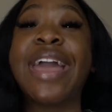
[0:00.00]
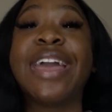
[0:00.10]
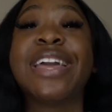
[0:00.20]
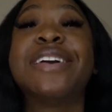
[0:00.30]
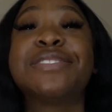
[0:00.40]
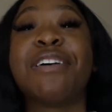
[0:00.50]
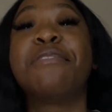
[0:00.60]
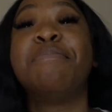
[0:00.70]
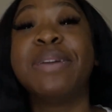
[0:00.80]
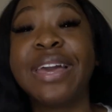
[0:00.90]
He gives
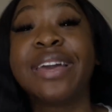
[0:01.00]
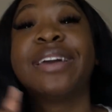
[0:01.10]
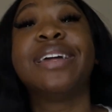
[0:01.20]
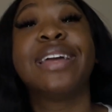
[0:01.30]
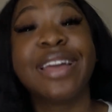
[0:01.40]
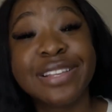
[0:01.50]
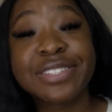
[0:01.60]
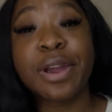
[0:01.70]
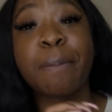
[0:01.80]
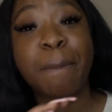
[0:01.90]
off big,
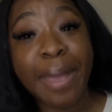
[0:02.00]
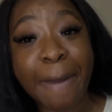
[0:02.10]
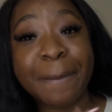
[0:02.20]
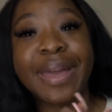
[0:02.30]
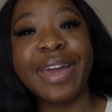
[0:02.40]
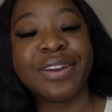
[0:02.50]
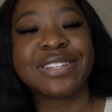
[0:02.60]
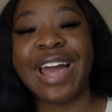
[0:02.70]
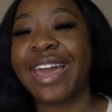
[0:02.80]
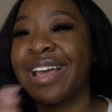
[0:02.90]
insert beep,
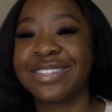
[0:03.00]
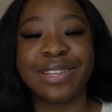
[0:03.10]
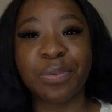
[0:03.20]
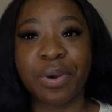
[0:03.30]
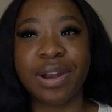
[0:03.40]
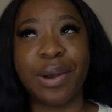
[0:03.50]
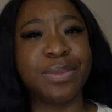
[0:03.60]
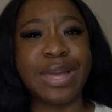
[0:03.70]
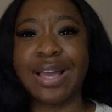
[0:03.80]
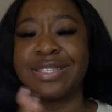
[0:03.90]
energy. I can't say the word. I don't
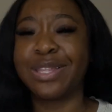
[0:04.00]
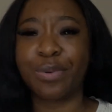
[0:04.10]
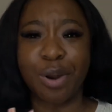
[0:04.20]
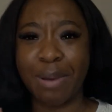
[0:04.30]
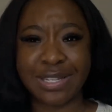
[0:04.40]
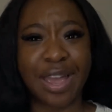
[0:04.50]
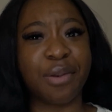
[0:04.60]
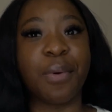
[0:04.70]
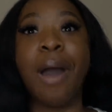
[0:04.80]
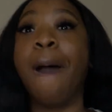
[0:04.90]
think I can say the word on my
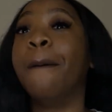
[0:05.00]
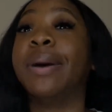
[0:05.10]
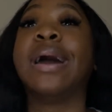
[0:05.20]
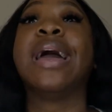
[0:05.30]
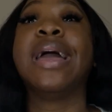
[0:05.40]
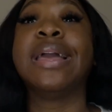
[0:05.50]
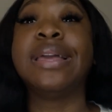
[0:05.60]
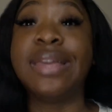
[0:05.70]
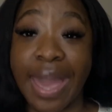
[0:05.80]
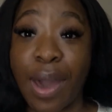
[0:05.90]
channel. But
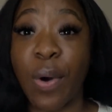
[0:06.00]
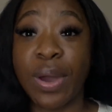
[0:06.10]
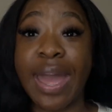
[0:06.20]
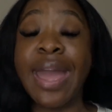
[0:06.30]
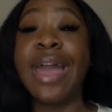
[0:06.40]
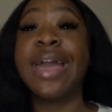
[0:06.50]
yeah, okay?